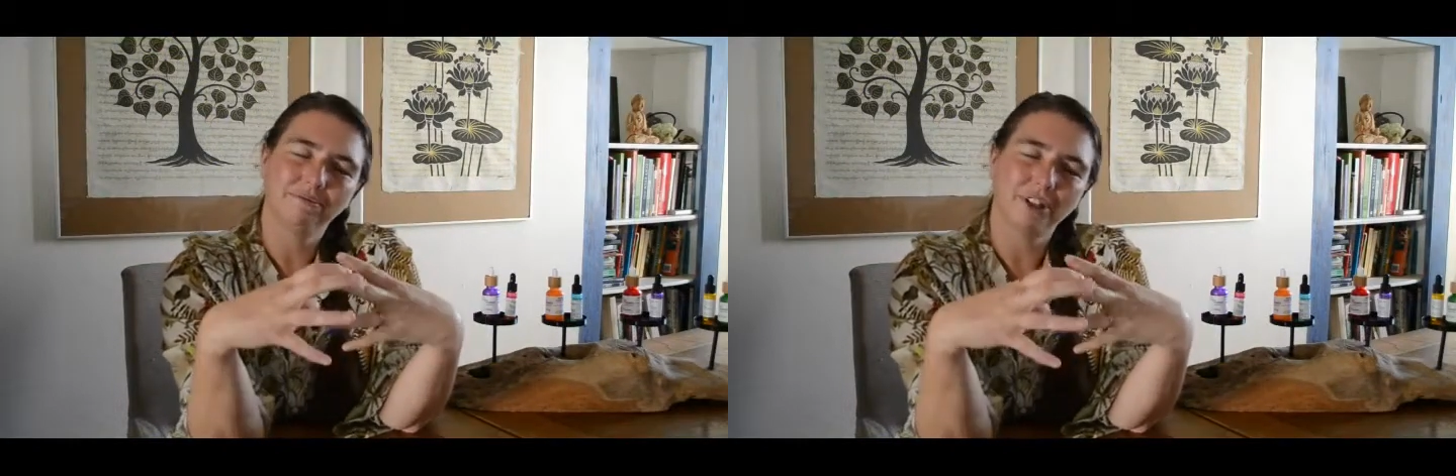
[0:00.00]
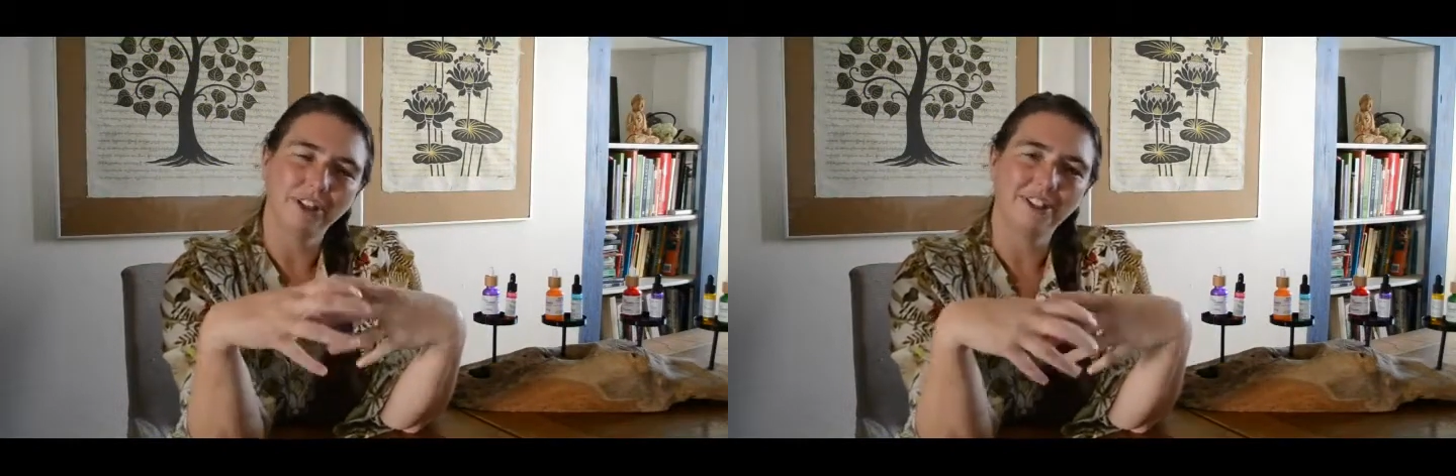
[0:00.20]

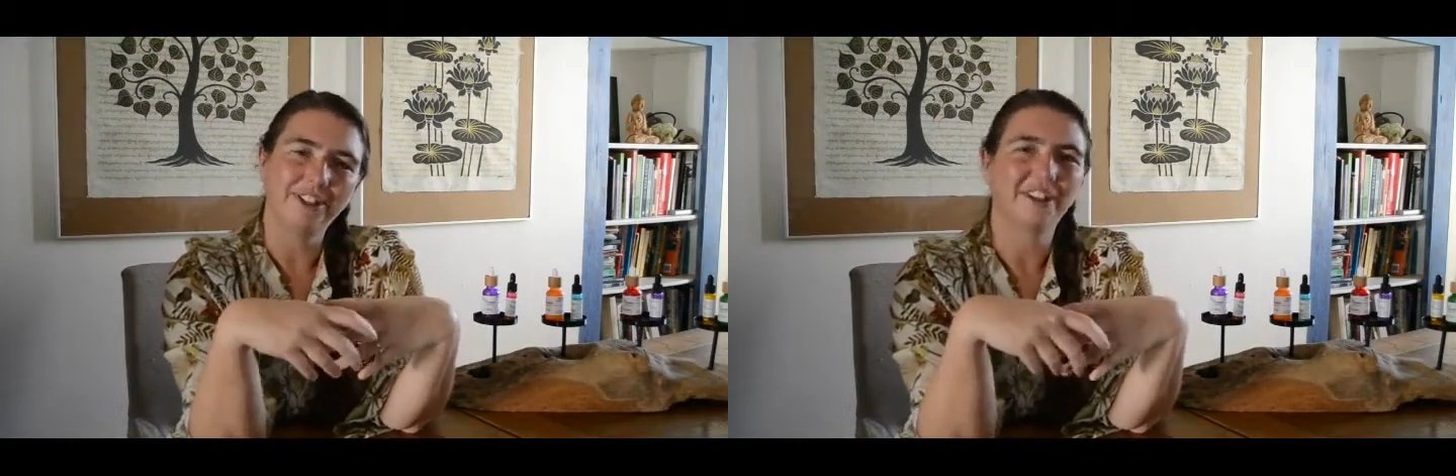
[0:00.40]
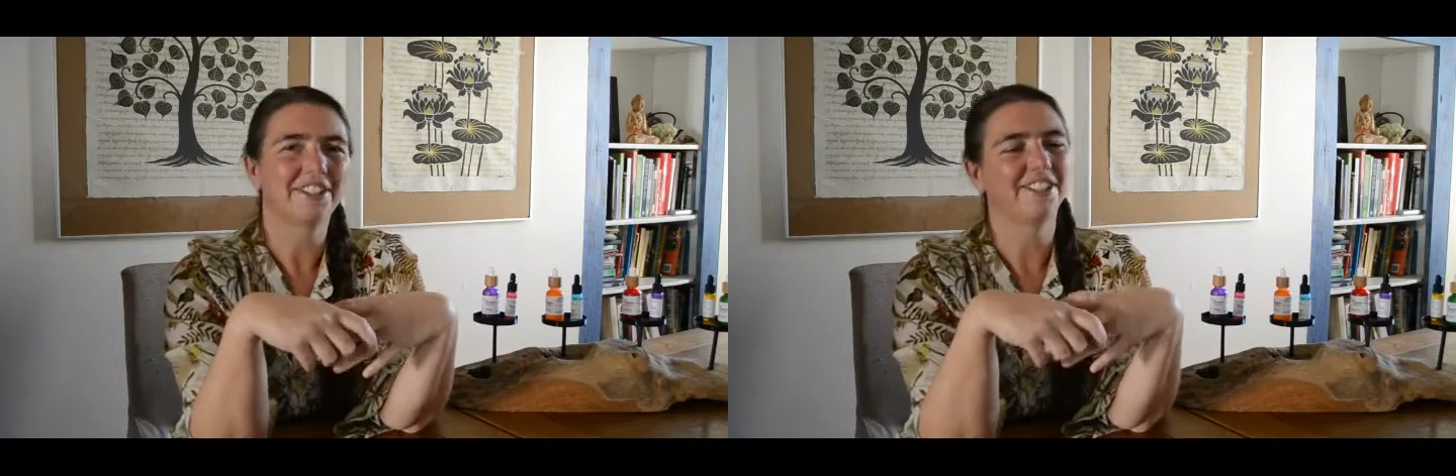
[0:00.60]
on the
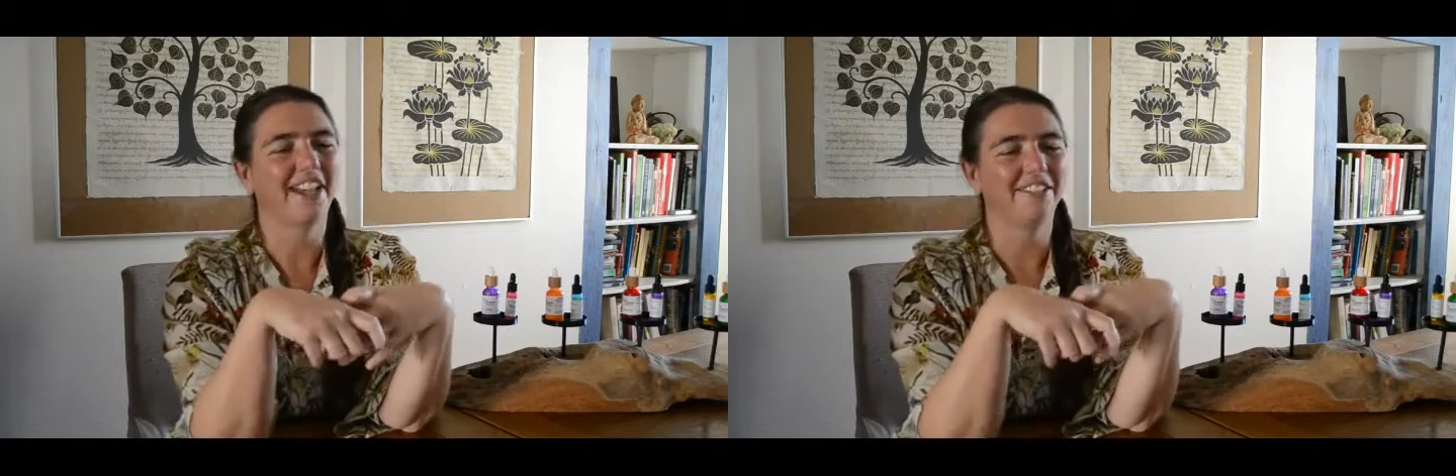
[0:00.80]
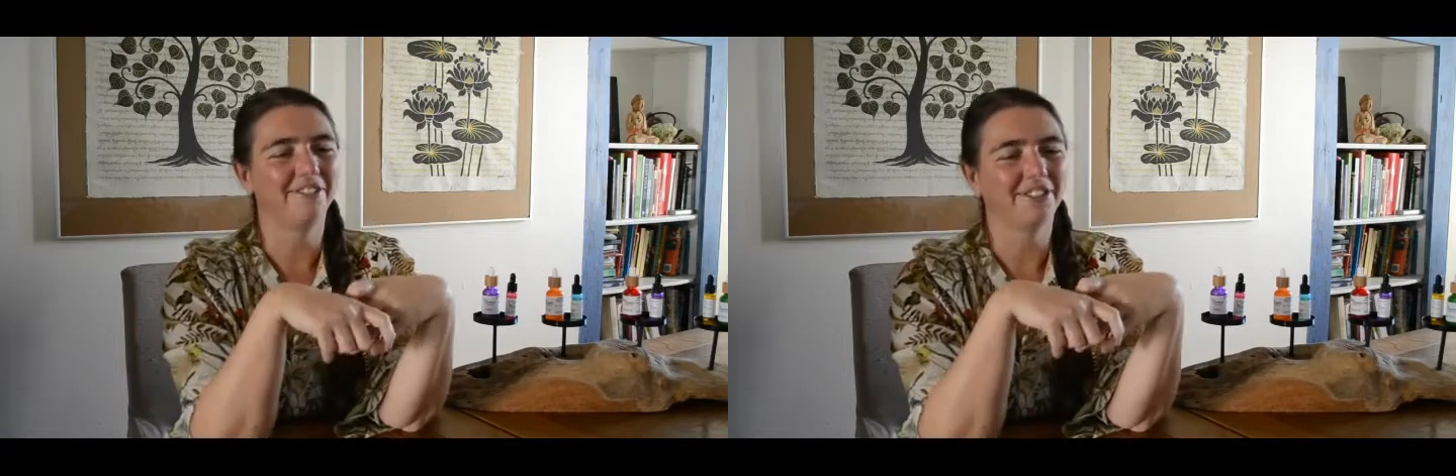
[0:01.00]
dark
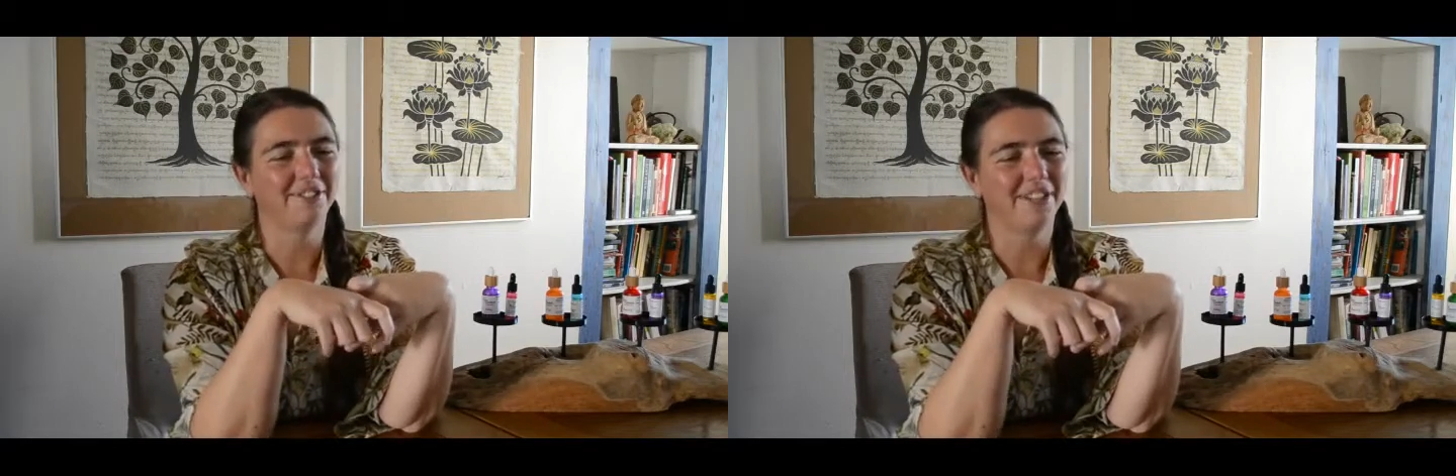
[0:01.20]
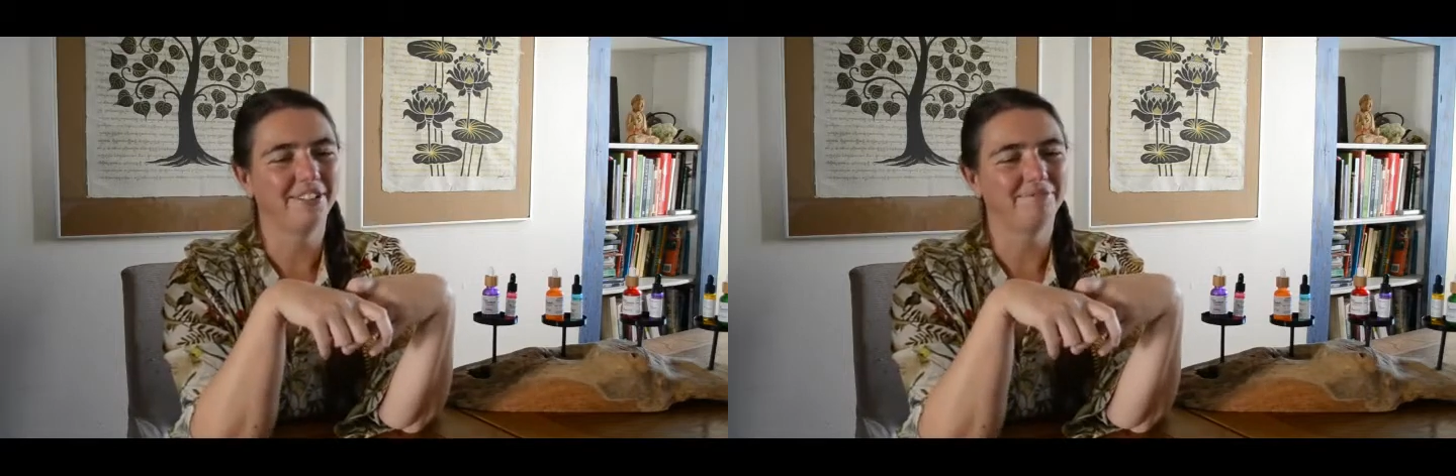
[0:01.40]
side for a
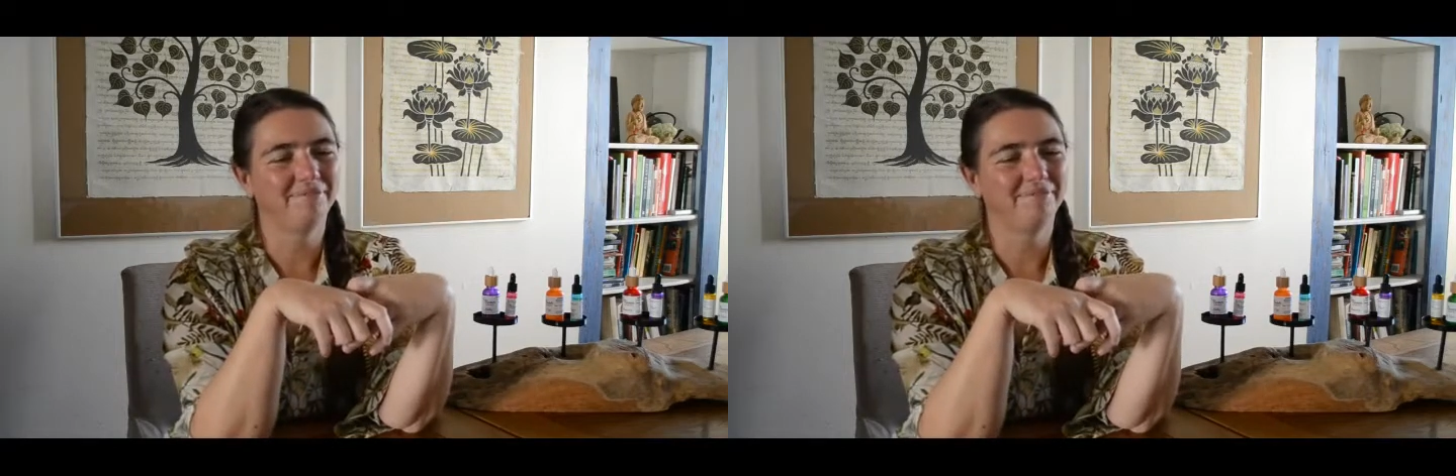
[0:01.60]
while.